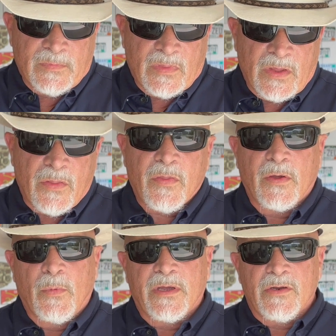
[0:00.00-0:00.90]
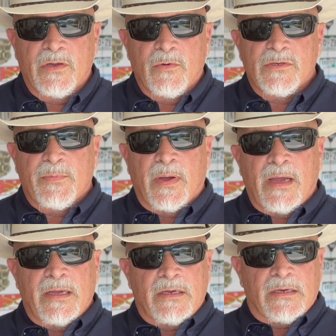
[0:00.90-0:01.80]
The other thing we can do is
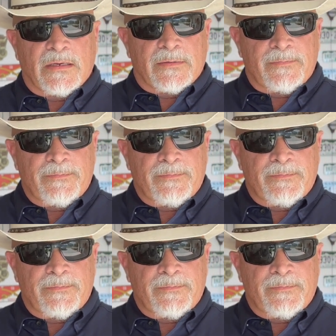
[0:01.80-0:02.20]
buy